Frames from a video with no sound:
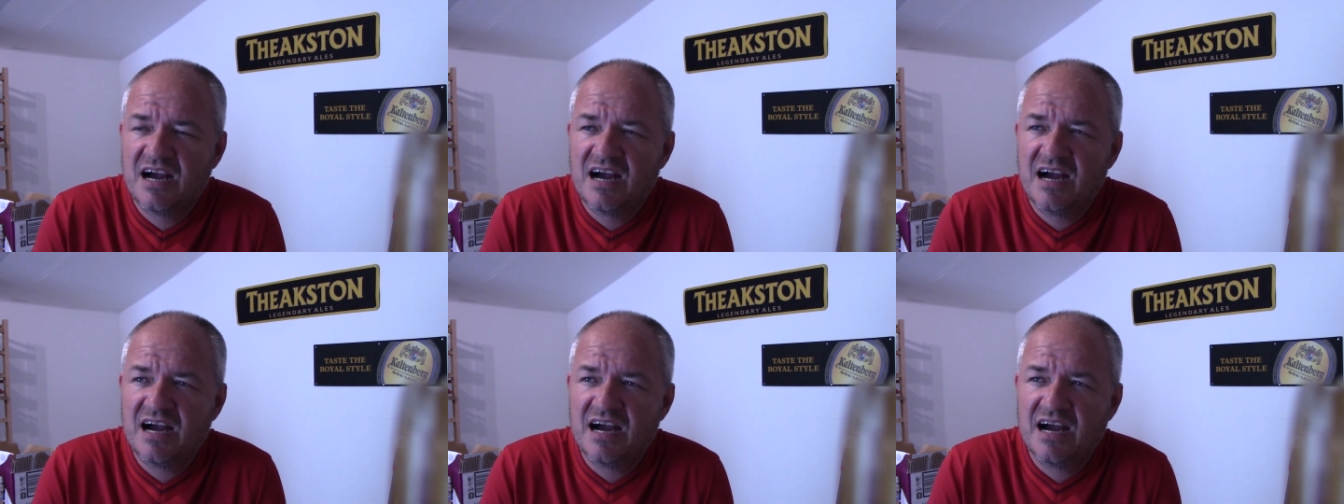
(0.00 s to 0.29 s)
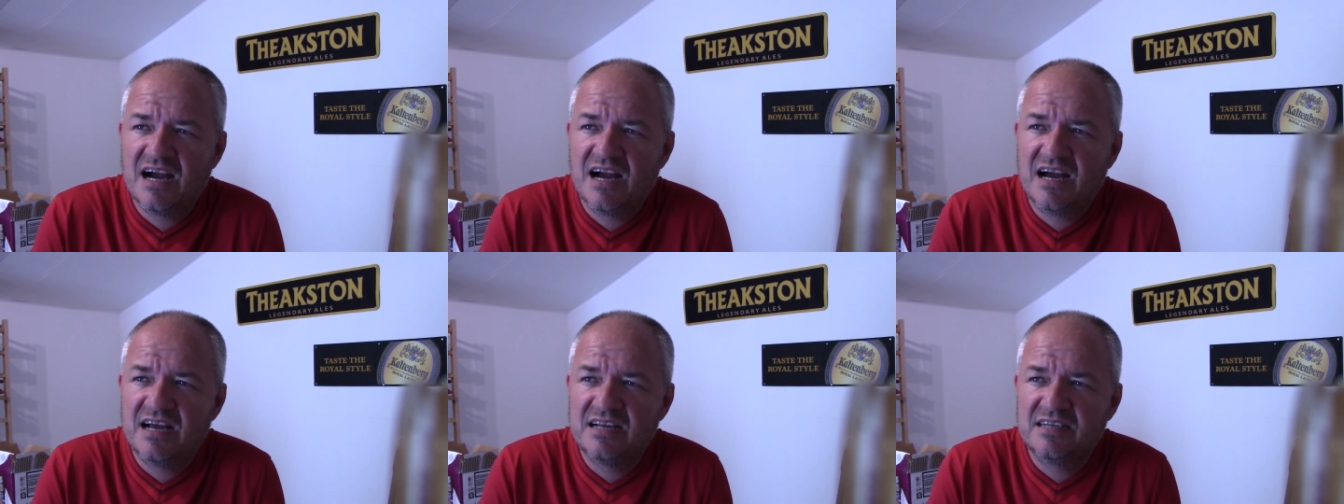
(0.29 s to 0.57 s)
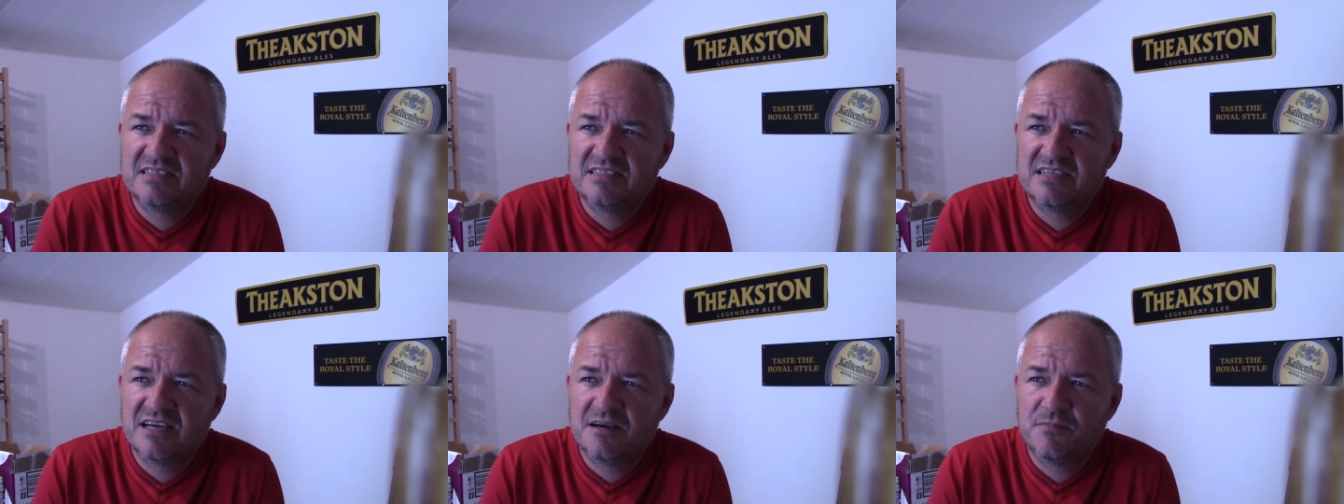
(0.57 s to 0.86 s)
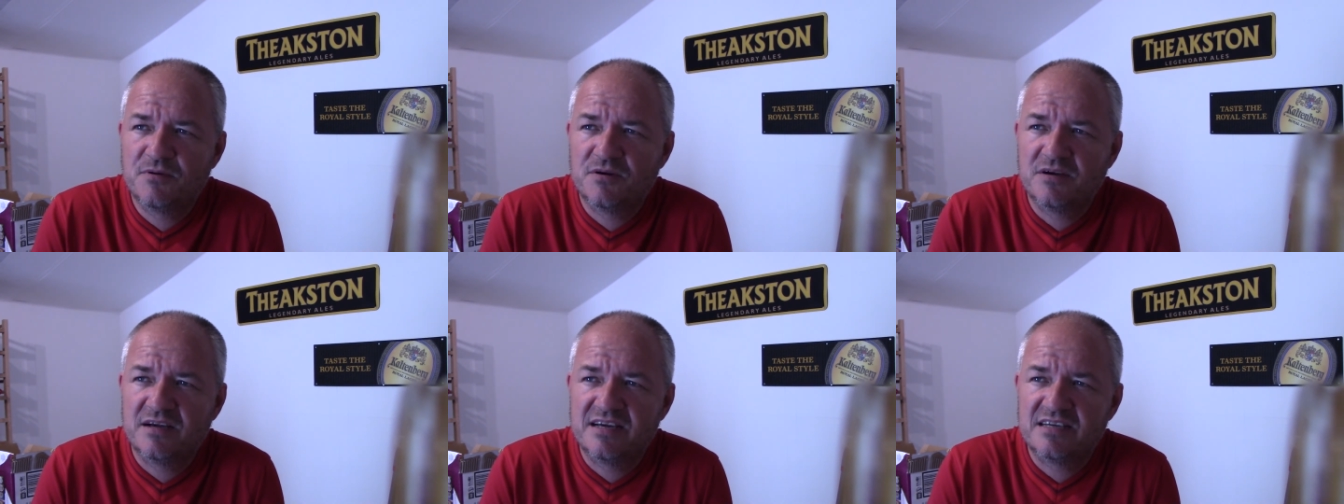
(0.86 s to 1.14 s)

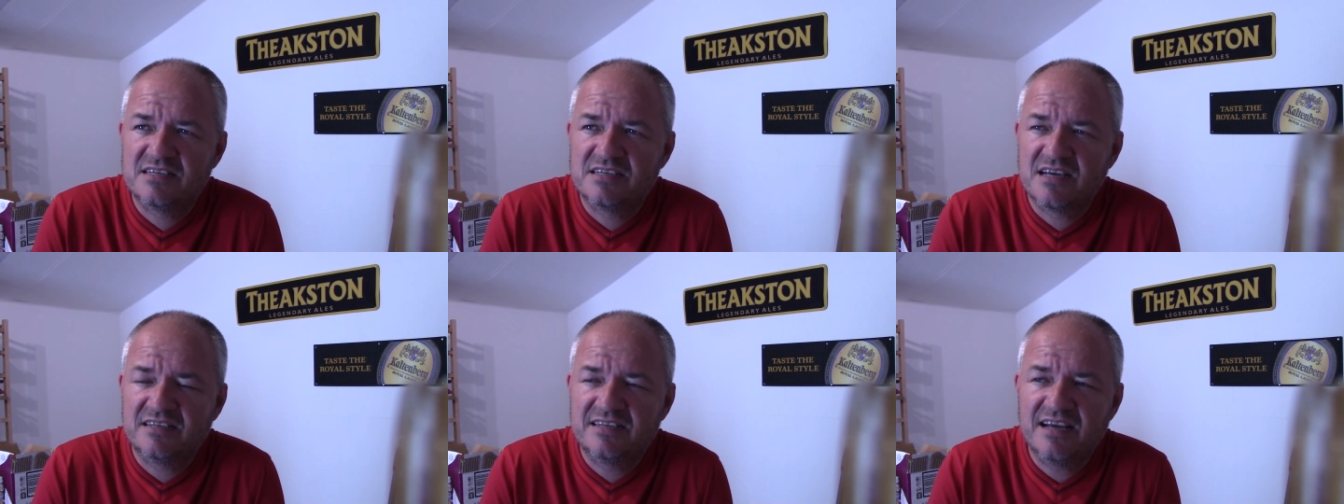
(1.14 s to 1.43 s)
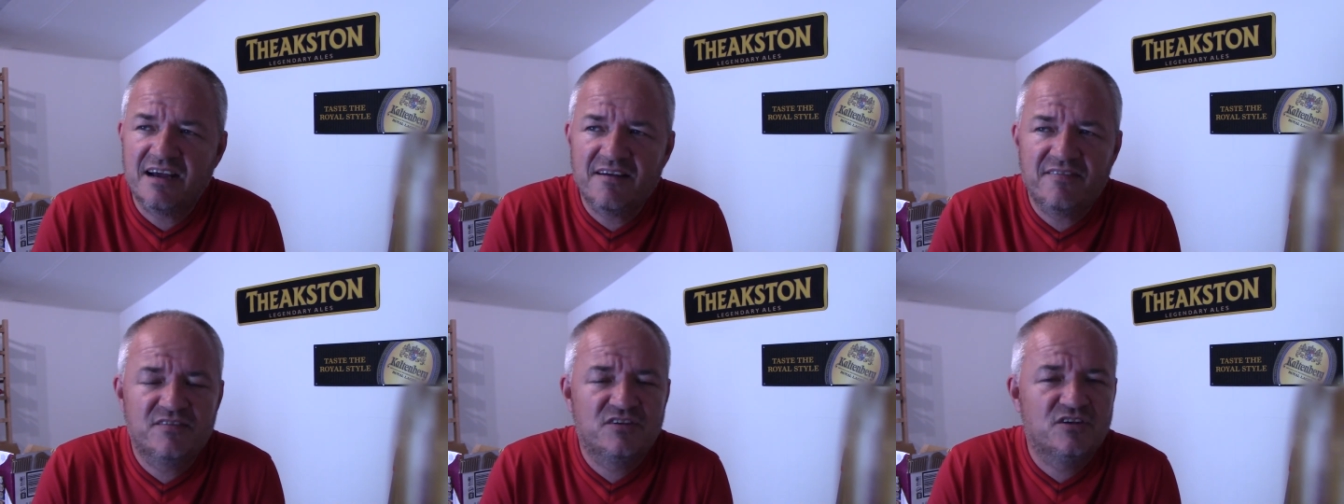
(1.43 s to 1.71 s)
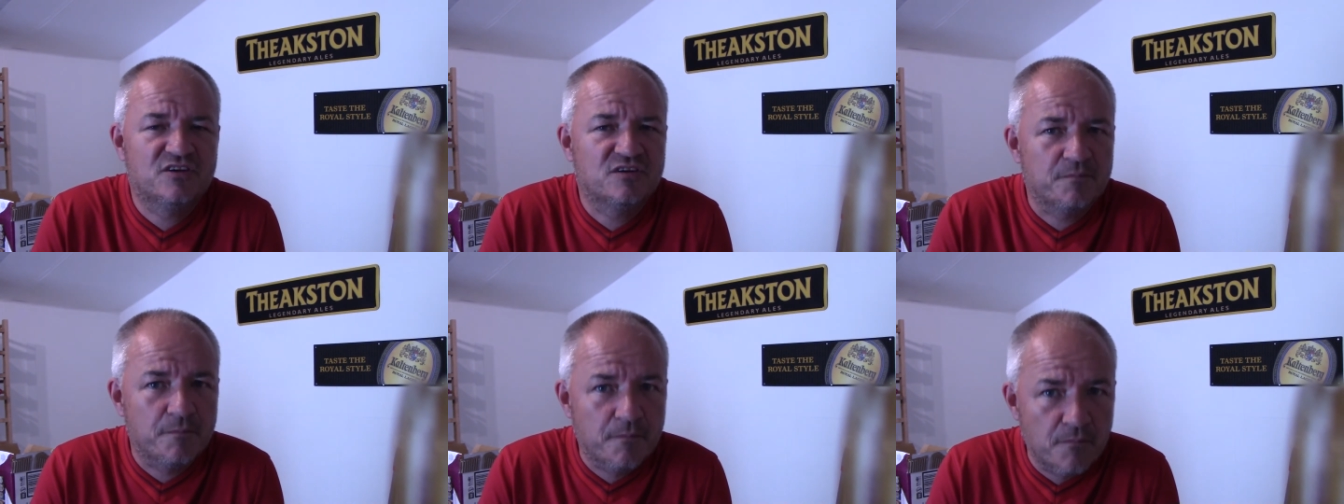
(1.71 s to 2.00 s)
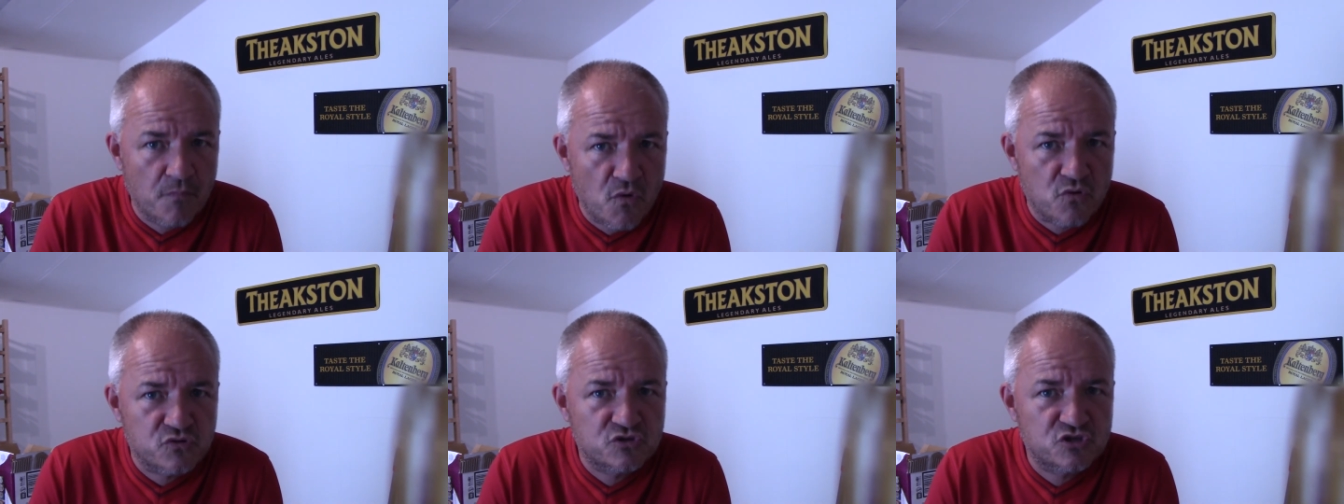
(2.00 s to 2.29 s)
but it's a definite
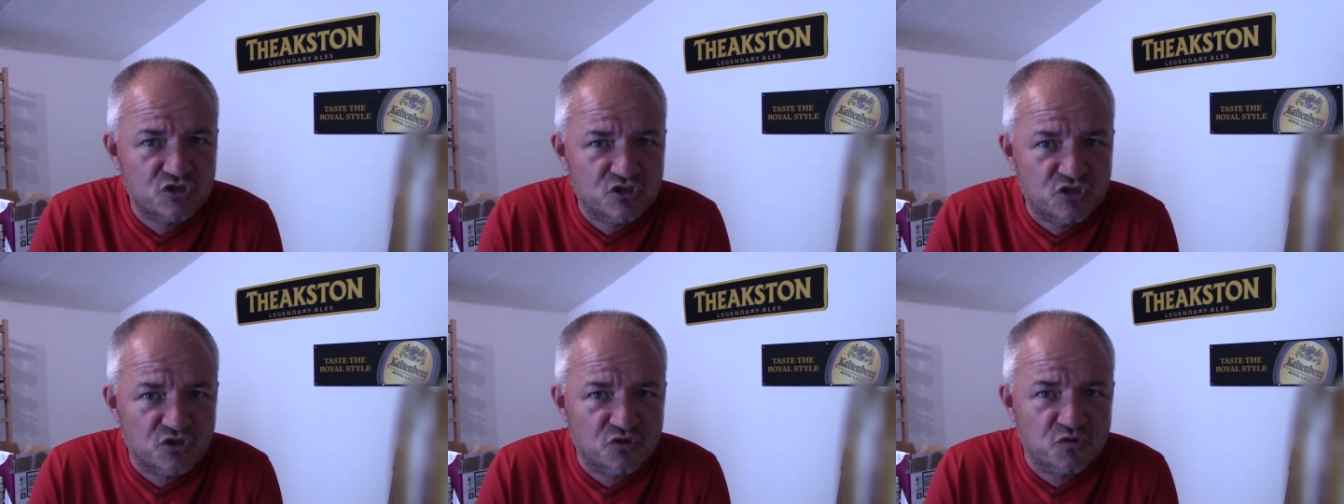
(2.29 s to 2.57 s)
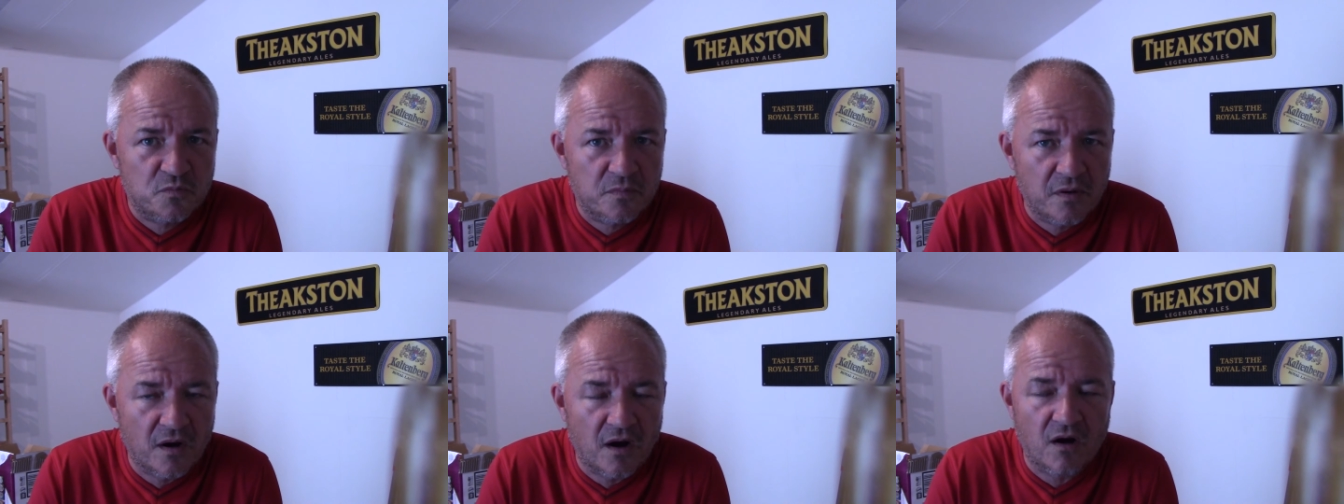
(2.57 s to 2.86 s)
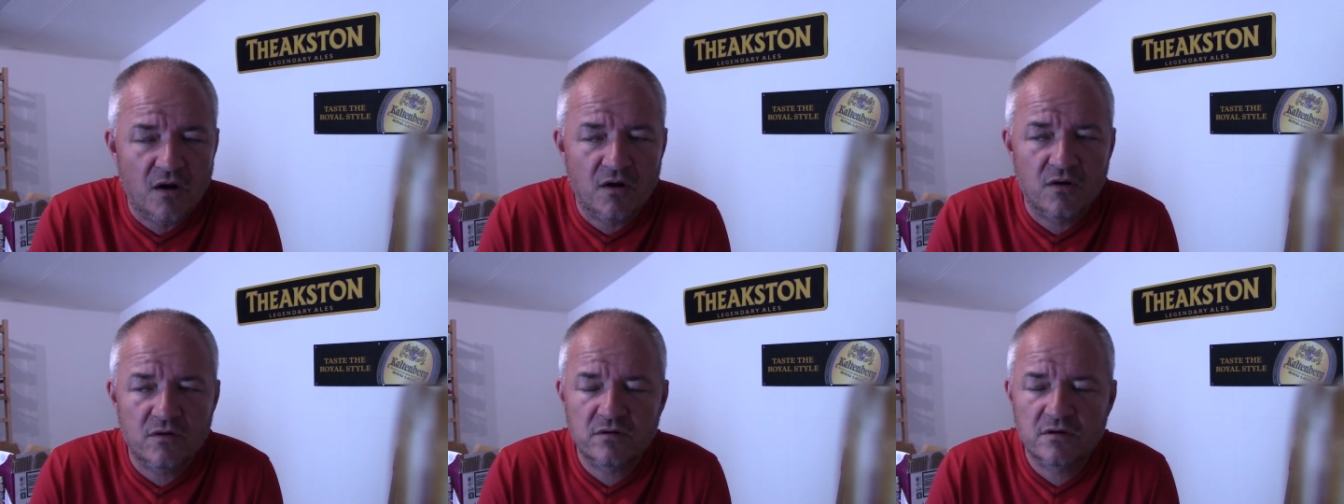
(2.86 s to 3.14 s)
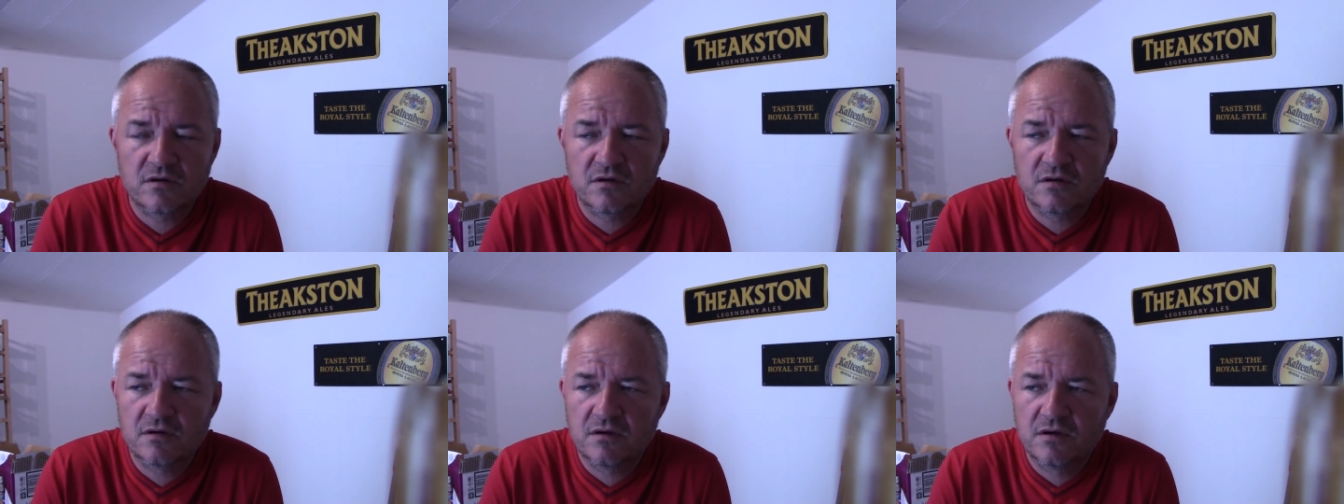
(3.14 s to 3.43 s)
must-do
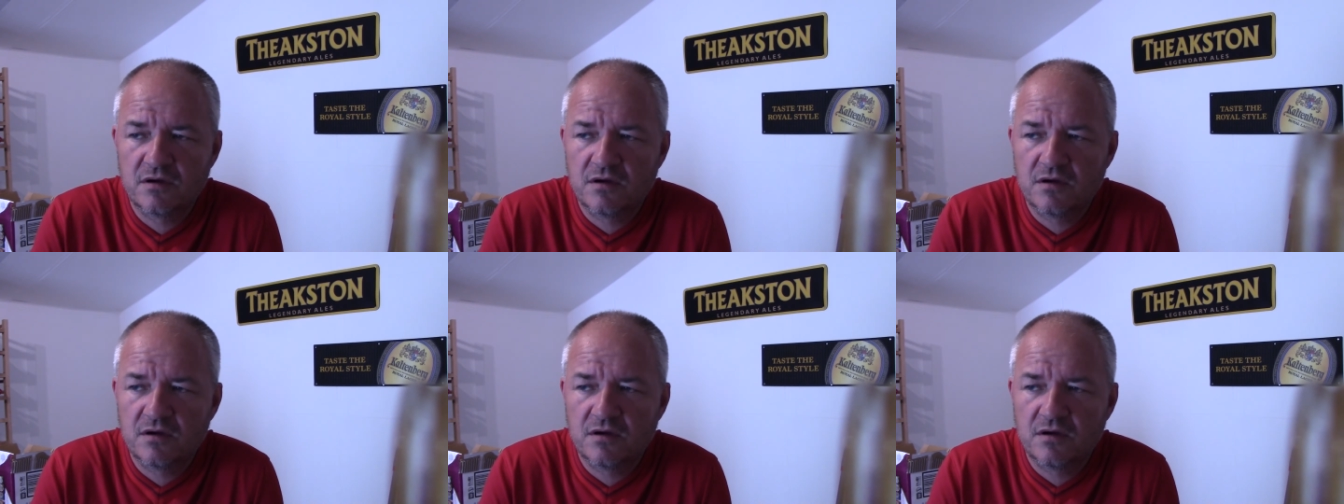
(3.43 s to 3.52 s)
park.